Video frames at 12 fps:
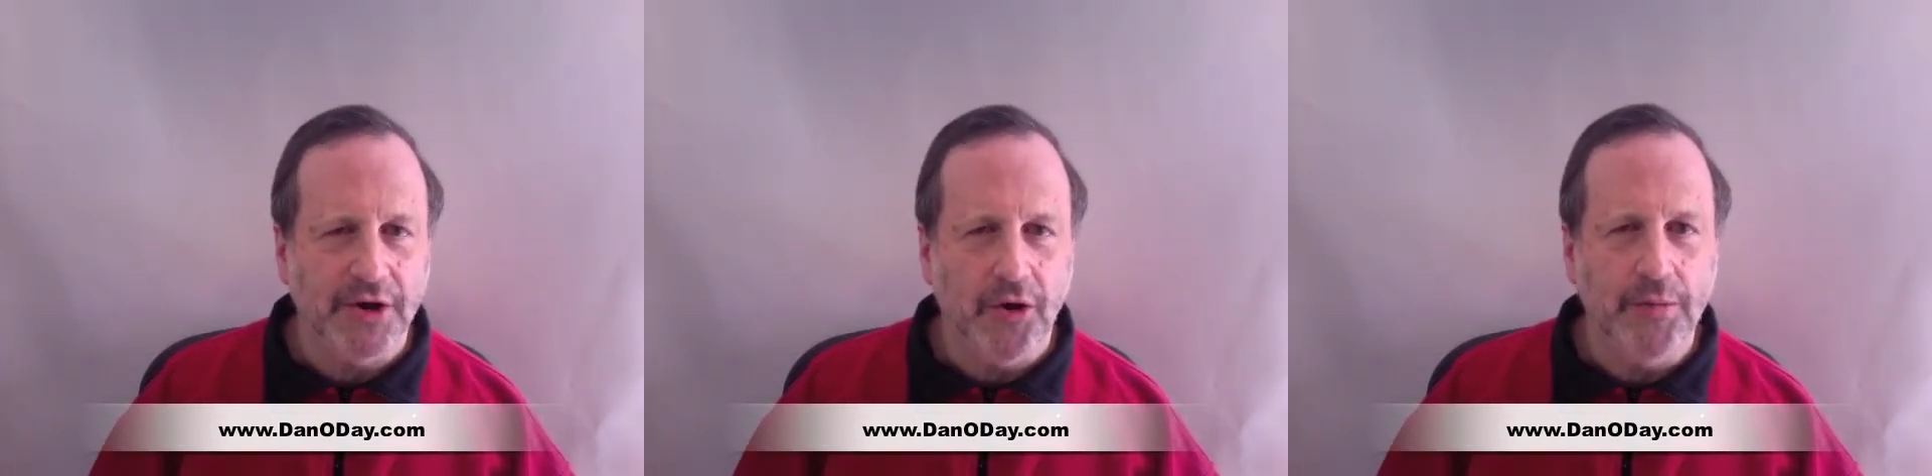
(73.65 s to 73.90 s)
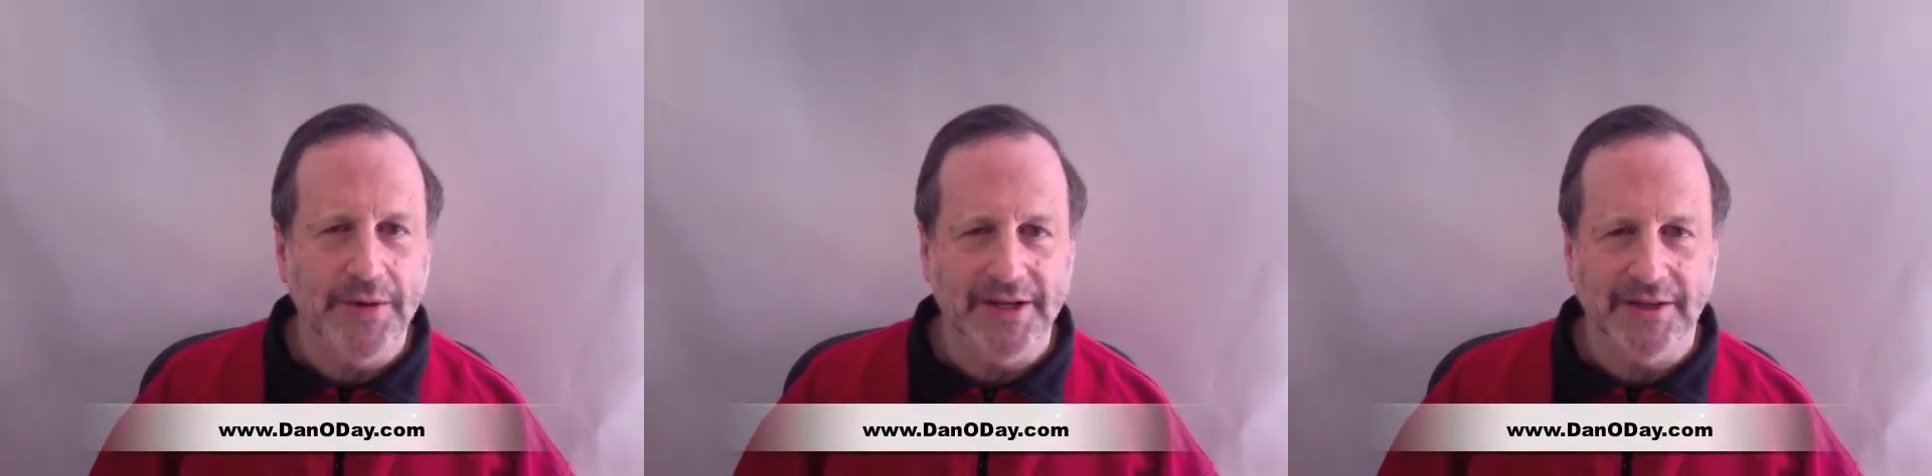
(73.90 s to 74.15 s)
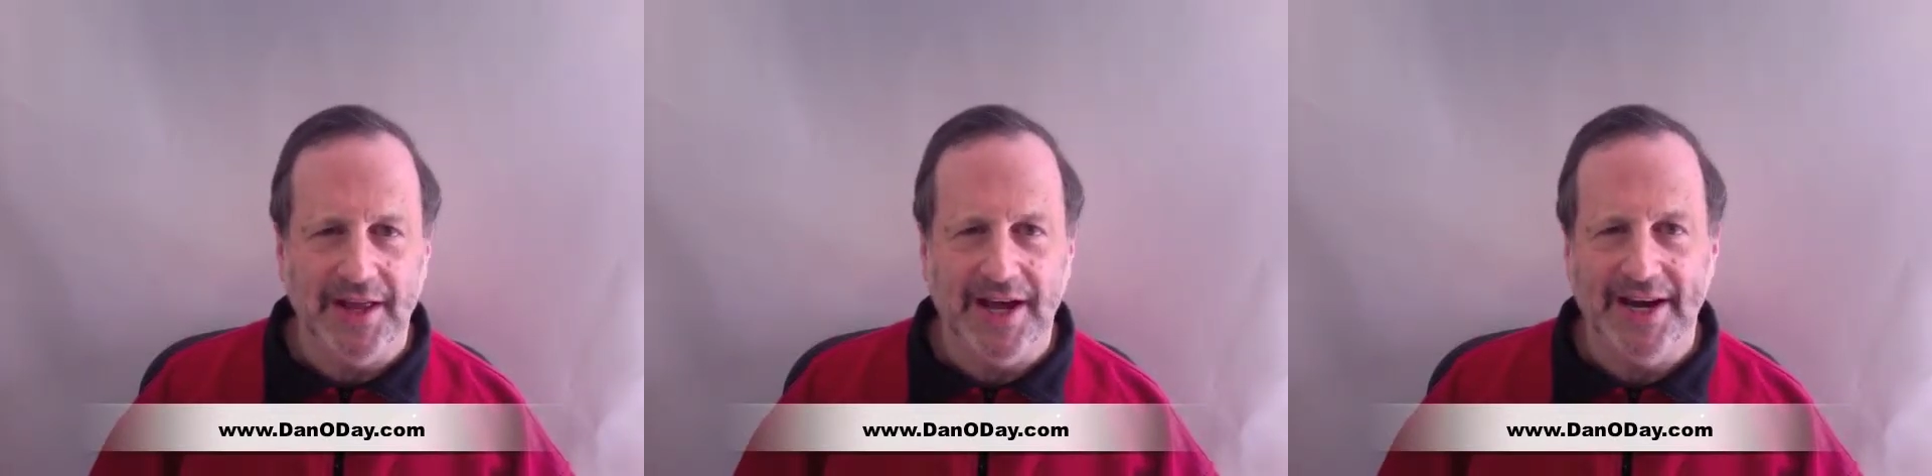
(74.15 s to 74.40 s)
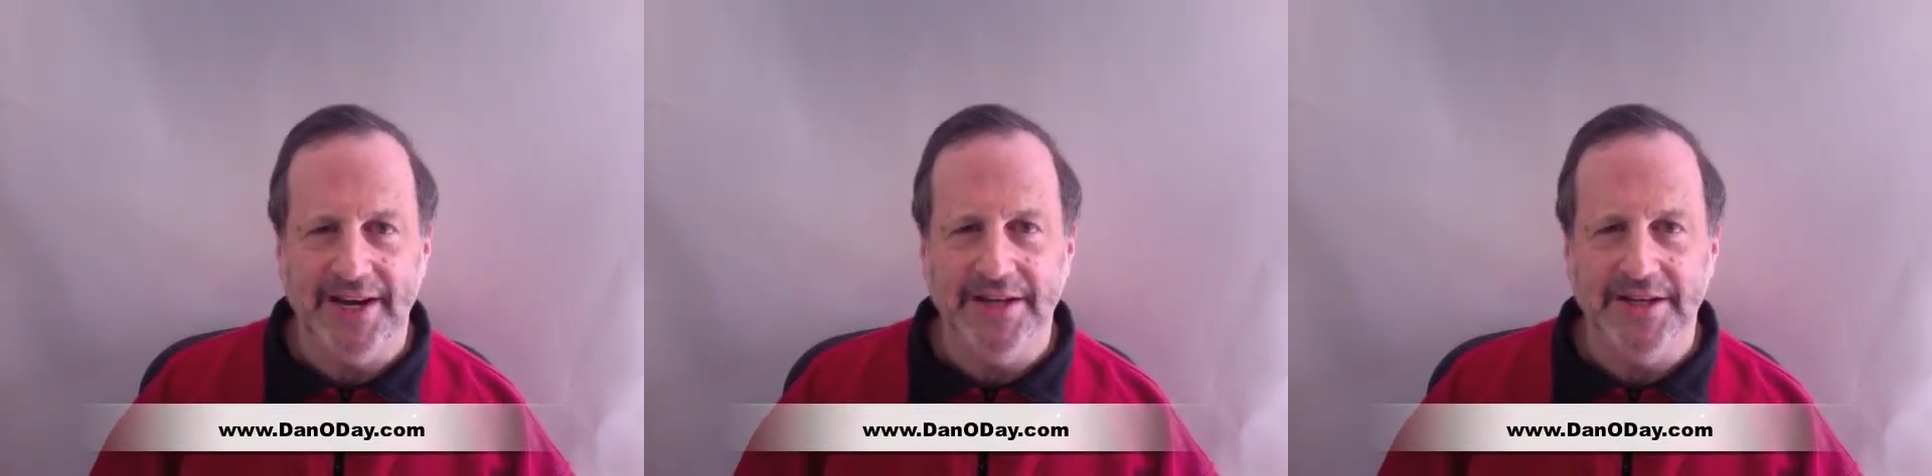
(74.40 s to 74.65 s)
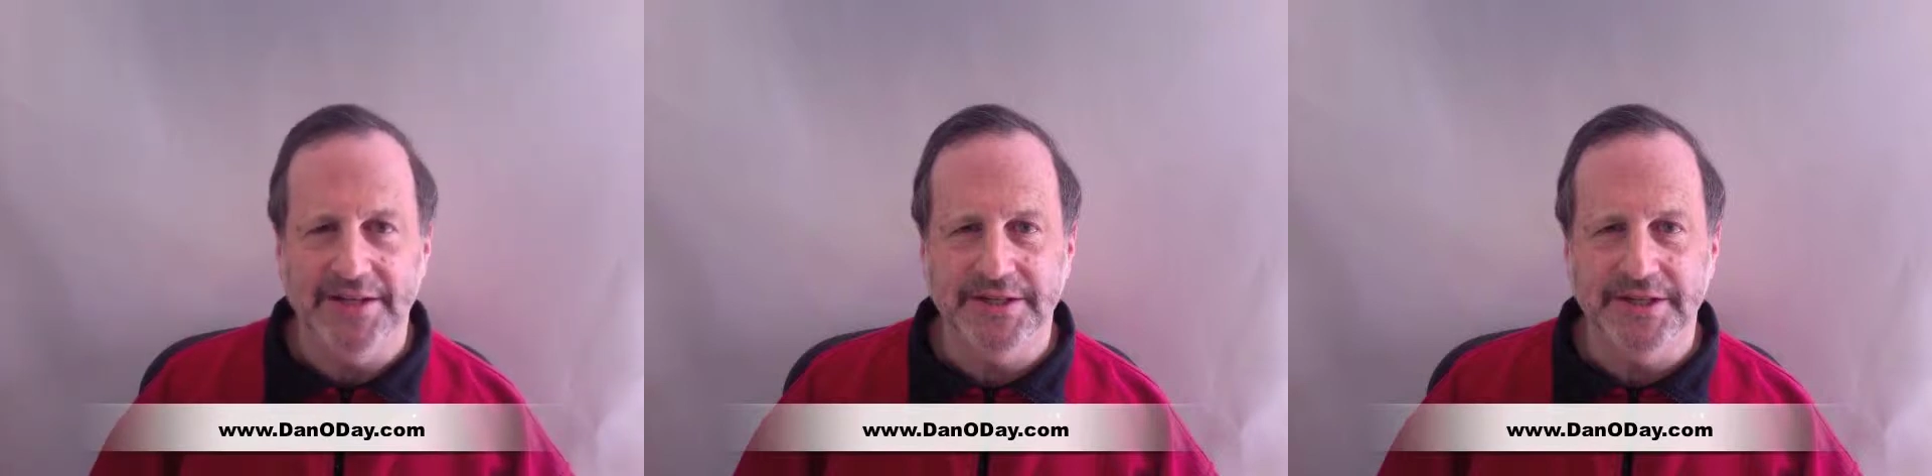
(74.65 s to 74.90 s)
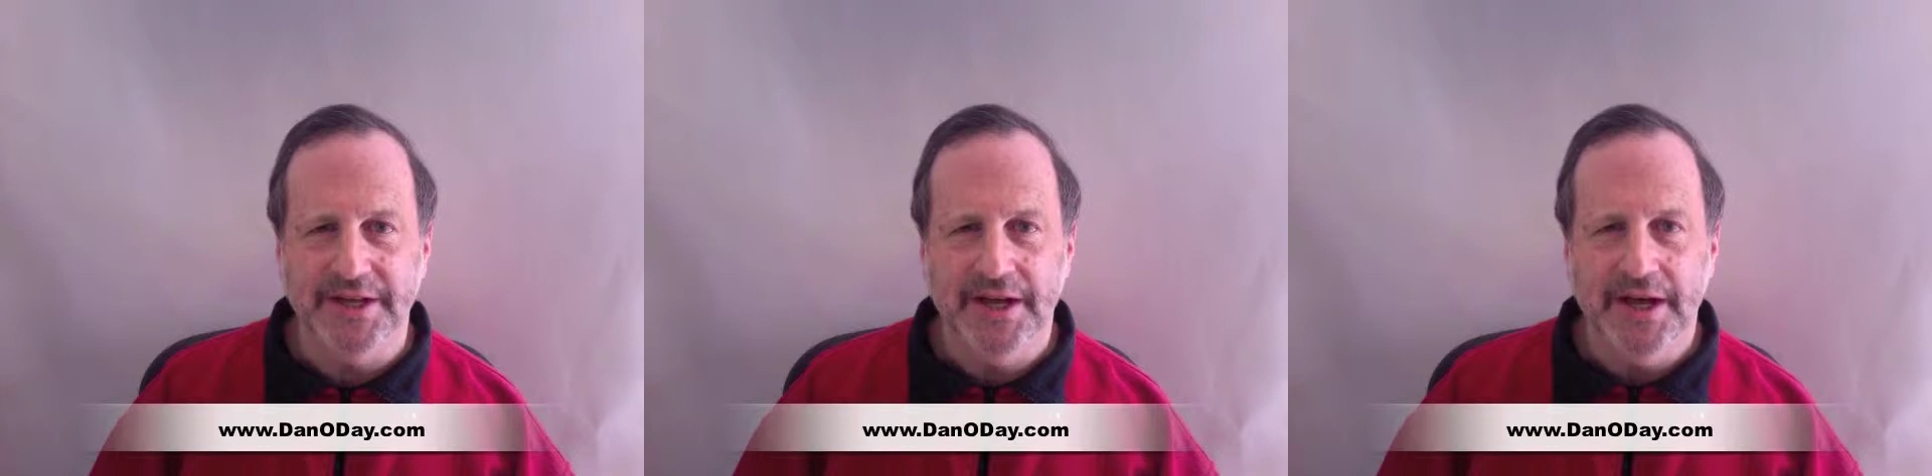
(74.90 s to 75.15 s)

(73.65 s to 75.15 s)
opening line is,